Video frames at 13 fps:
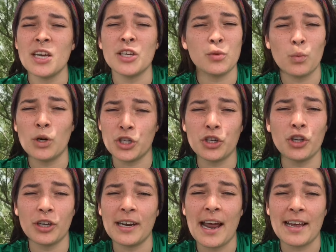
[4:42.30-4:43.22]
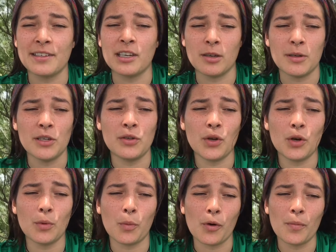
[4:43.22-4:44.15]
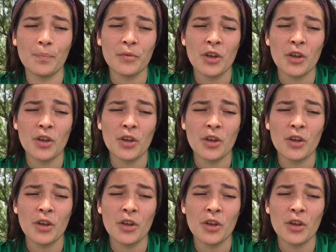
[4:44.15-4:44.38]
is what you're looking at is going to be suitable.